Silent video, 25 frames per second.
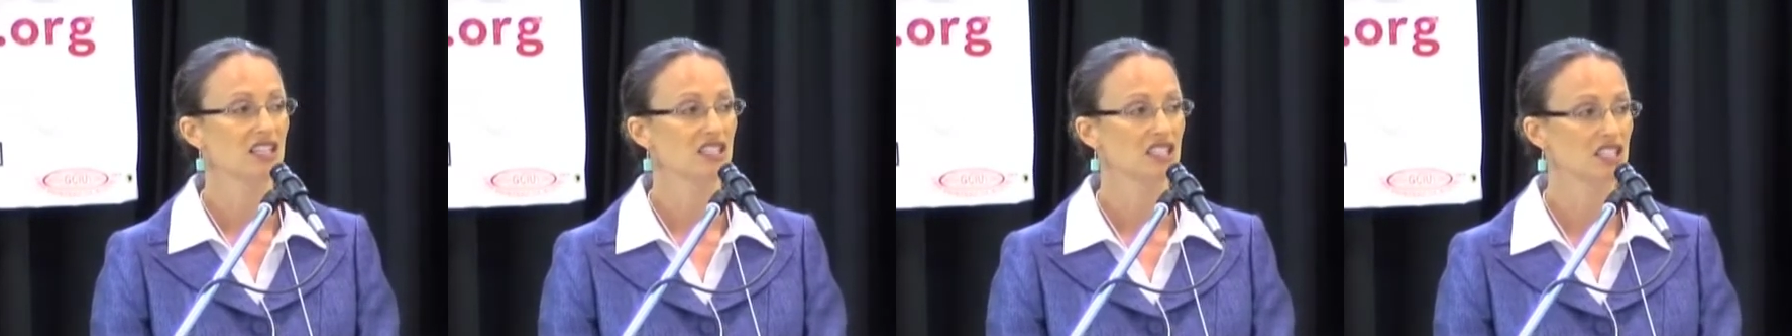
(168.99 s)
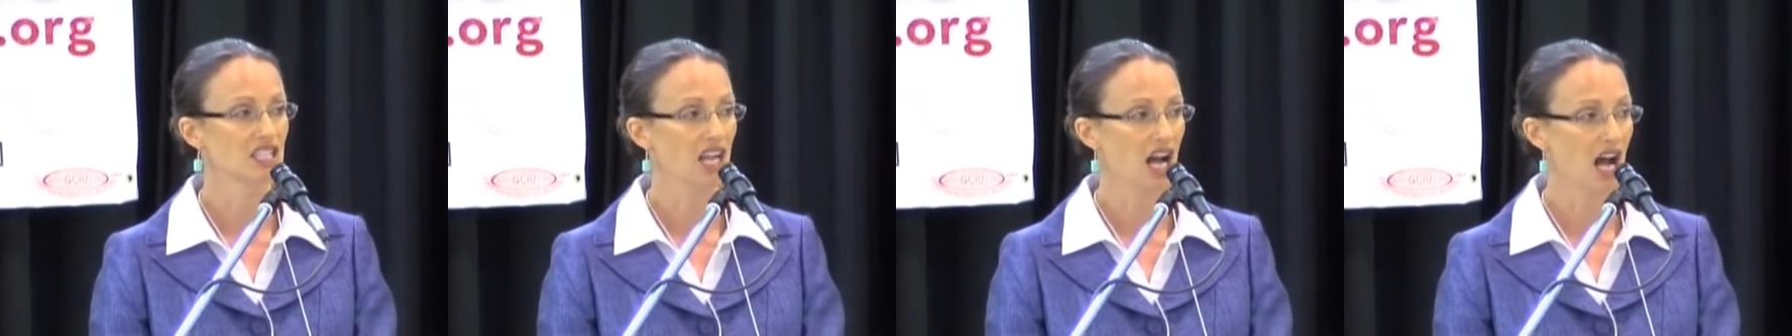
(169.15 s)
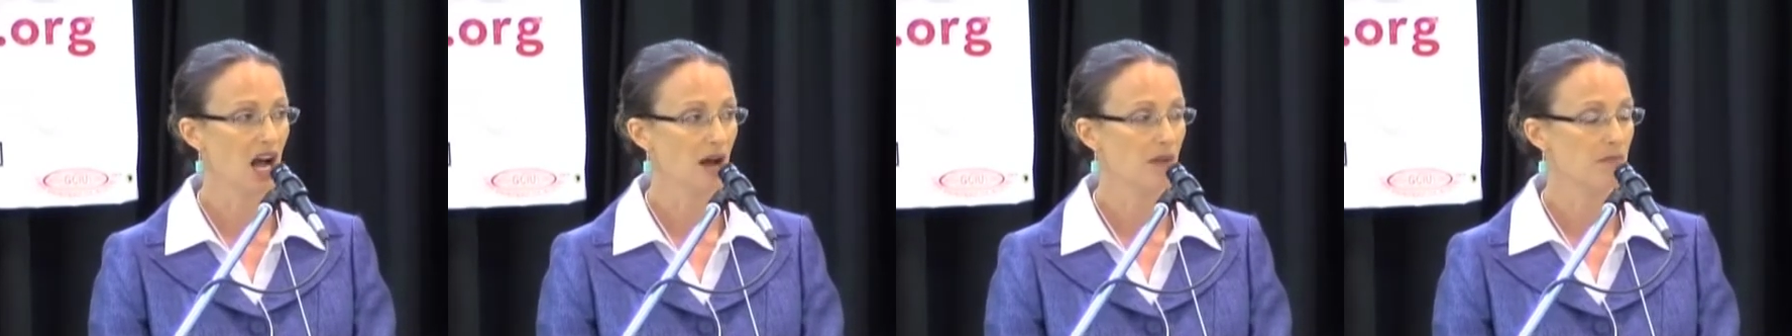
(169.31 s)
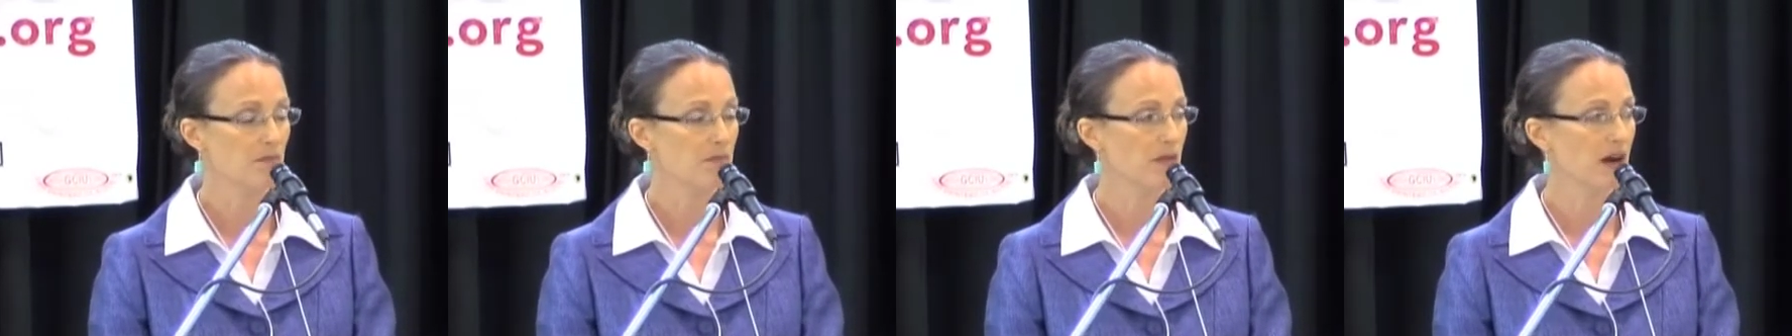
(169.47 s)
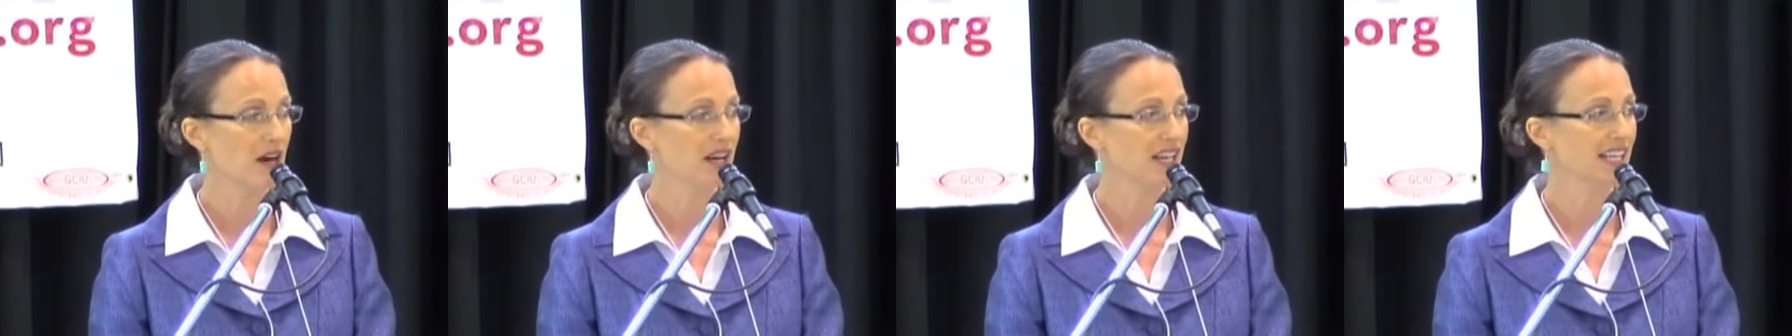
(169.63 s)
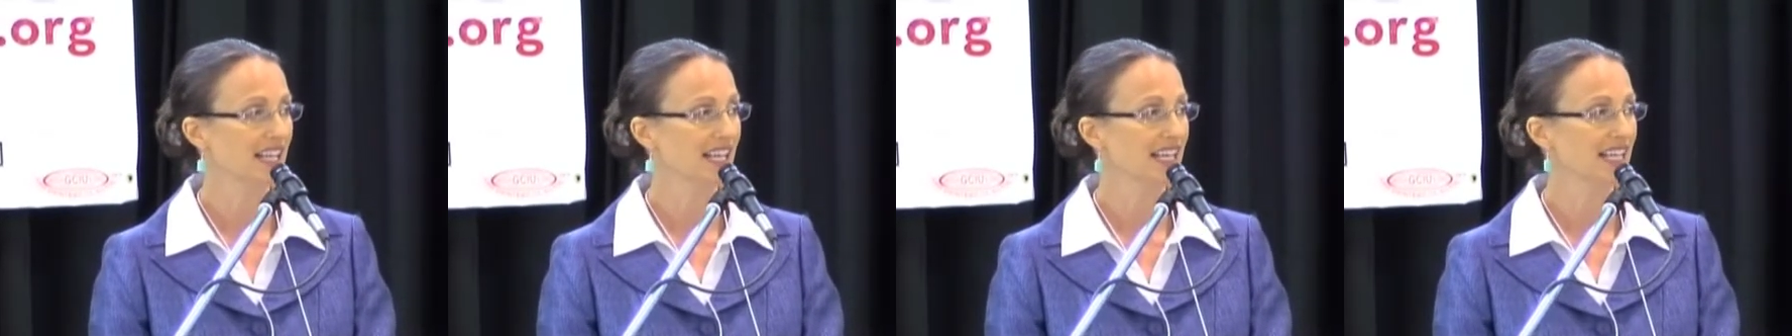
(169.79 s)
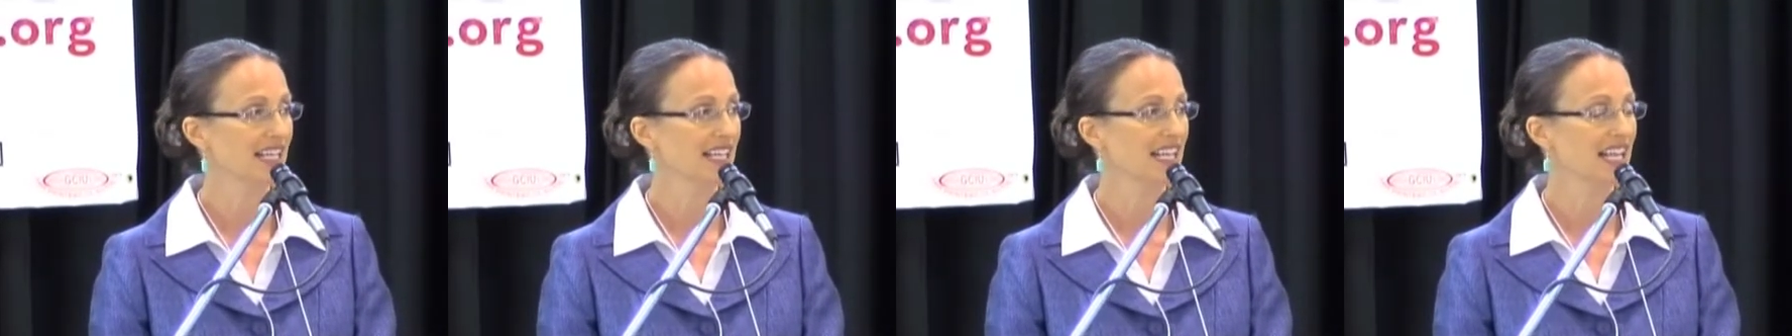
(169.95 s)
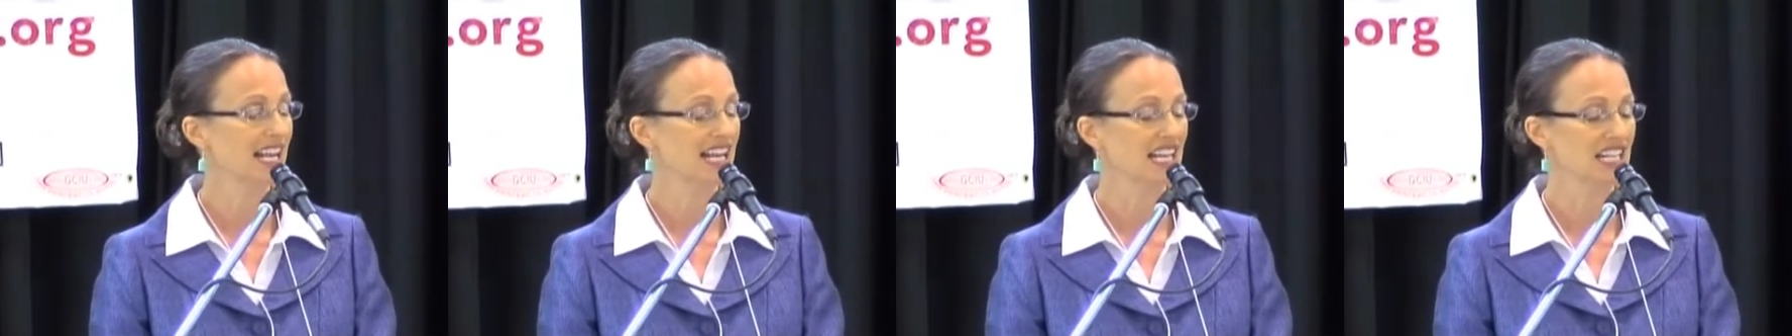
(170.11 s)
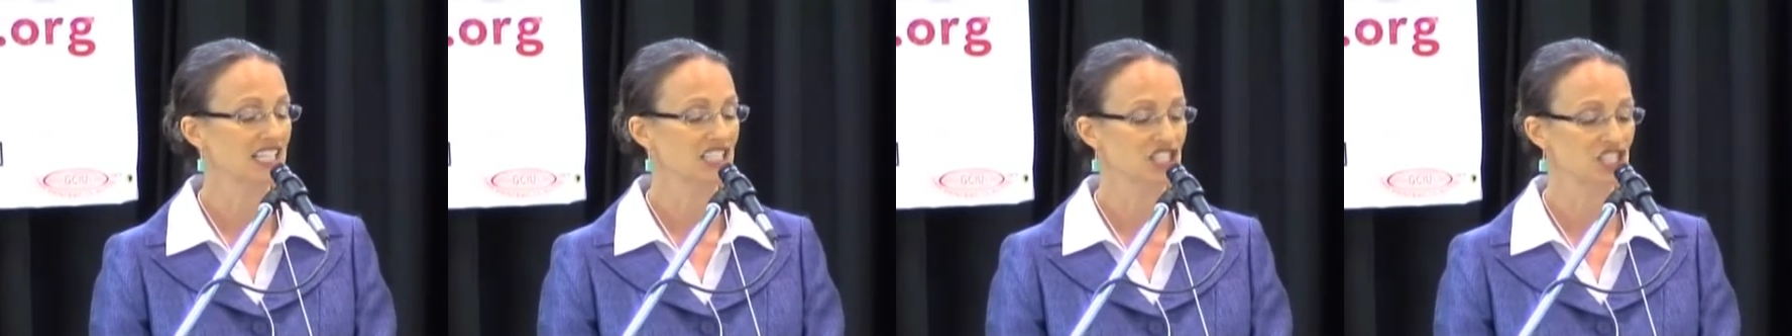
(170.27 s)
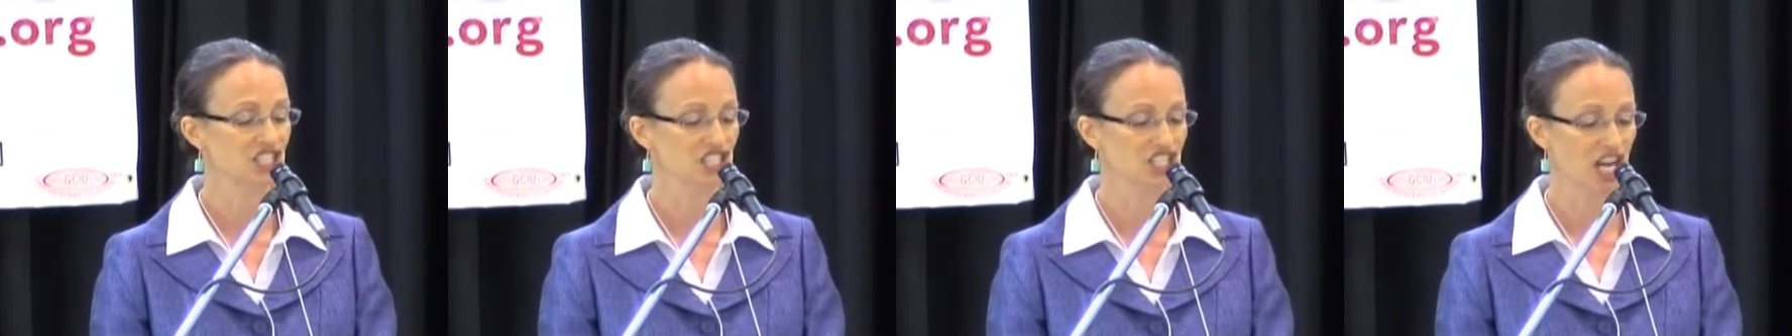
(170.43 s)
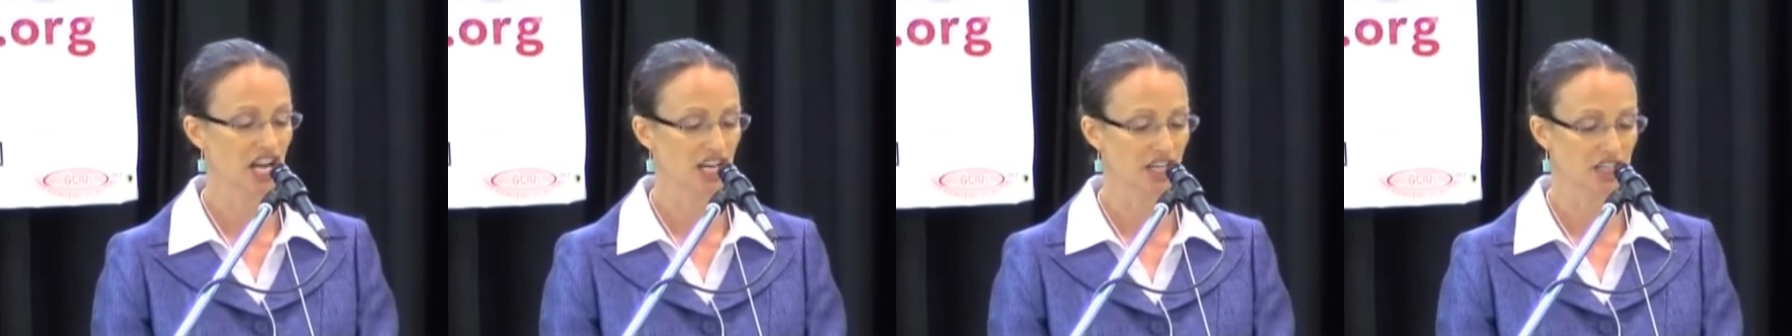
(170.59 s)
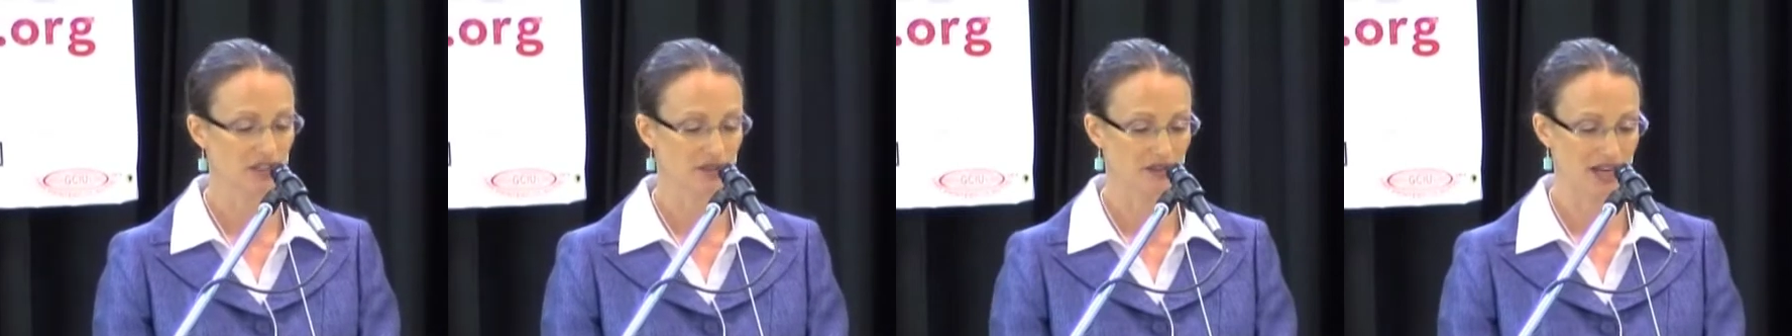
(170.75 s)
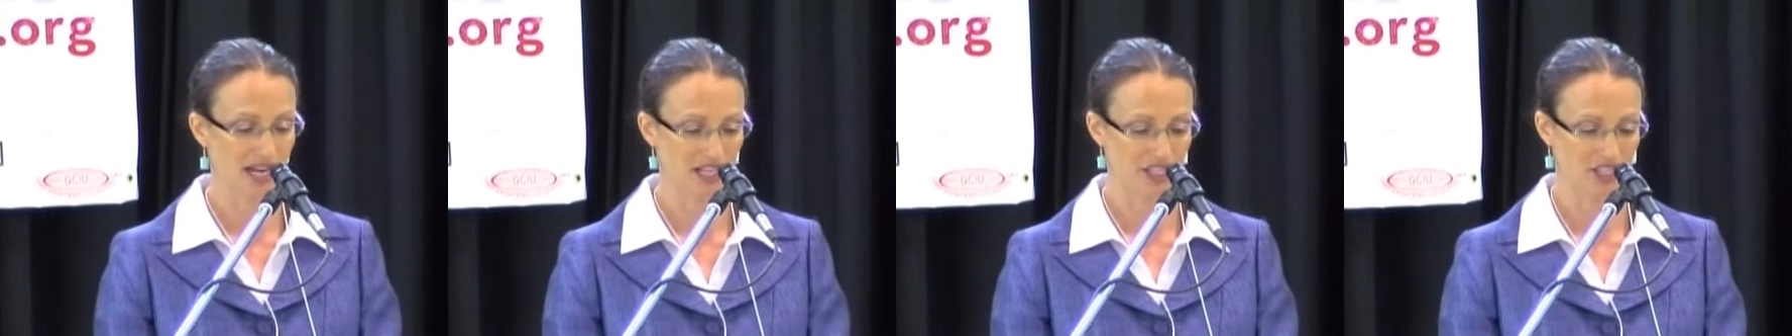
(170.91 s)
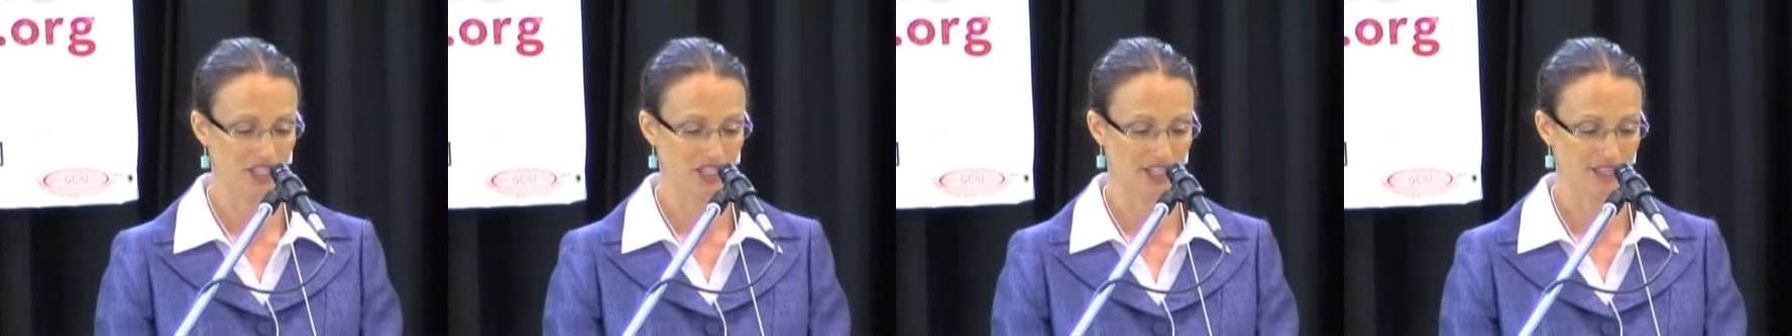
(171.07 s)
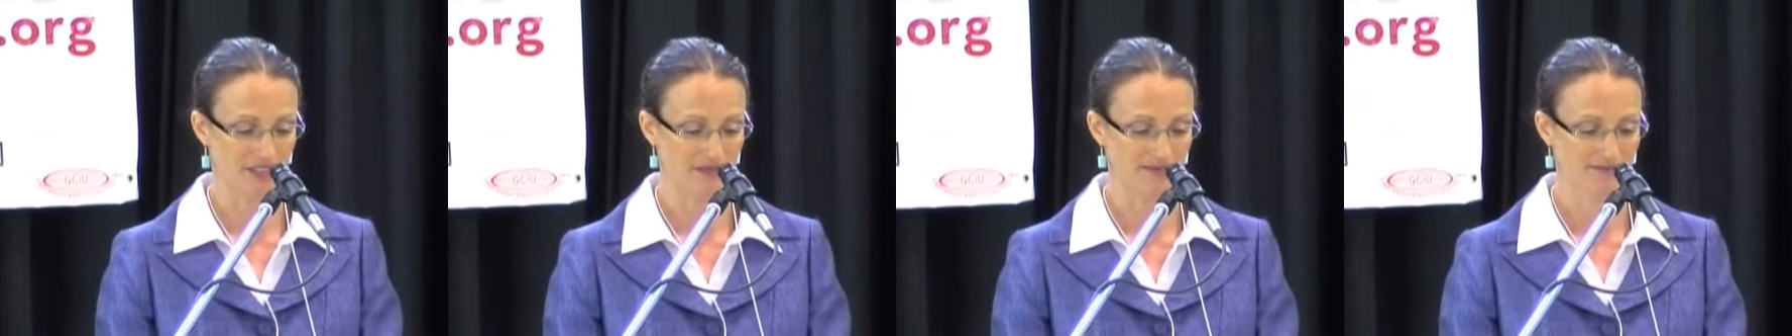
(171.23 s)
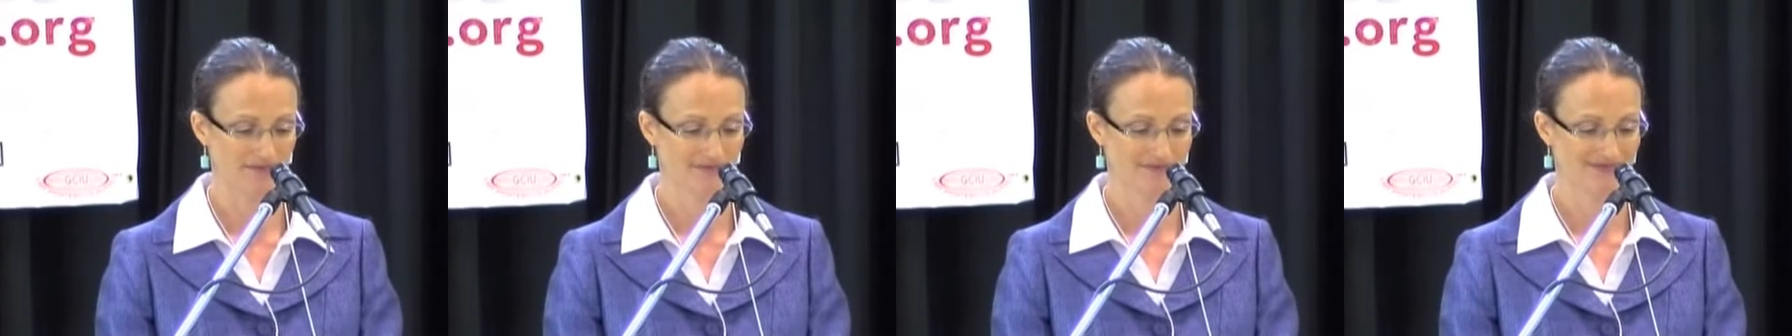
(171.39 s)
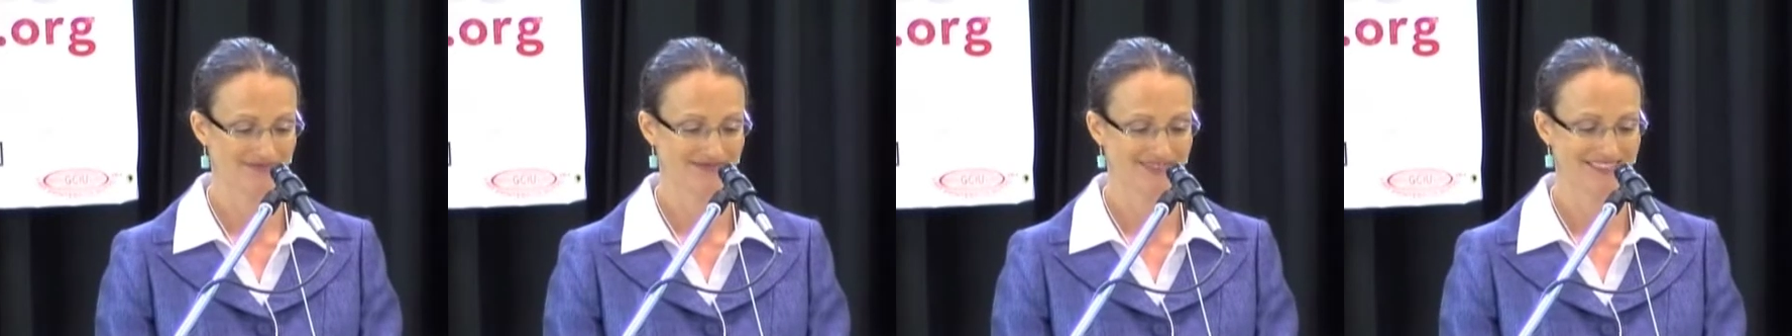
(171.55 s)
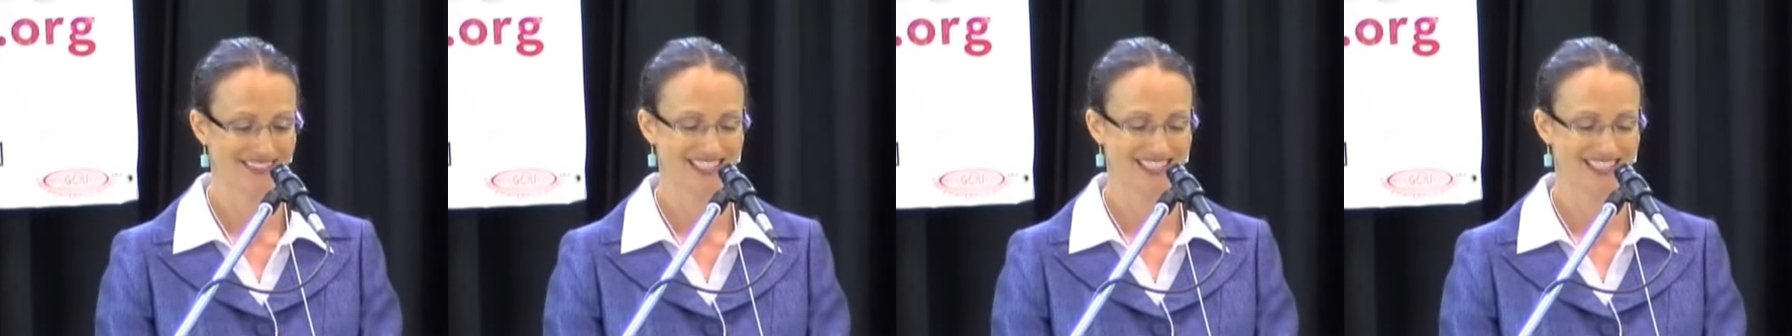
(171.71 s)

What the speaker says: job market in a generation.